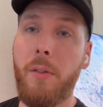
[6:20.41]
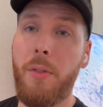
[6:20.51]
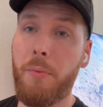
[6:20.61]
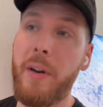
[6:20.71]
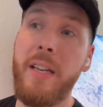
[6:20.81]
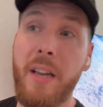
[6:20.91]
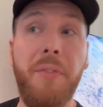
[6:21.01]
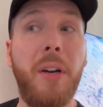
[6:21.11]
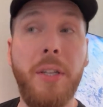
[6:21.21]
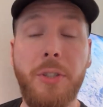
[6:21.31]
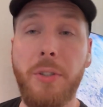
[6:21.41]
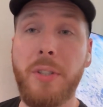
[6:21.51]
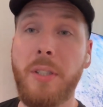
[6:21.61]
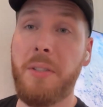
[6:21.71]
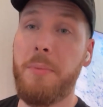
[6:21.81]
3 different control
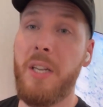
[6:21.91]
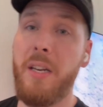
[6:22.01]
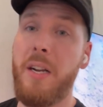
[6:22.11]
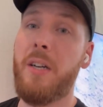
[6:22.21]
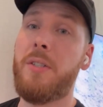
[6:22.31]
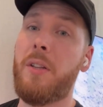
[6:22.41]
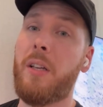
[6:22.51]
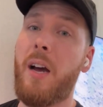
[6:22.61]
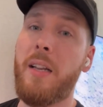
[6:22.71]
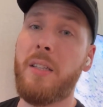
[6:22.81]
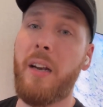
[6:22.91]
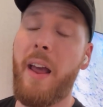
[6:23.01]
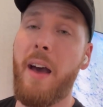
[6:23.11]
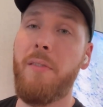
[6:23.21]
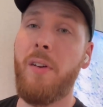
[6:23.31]
systems in here so that clients can
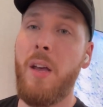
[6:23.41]
have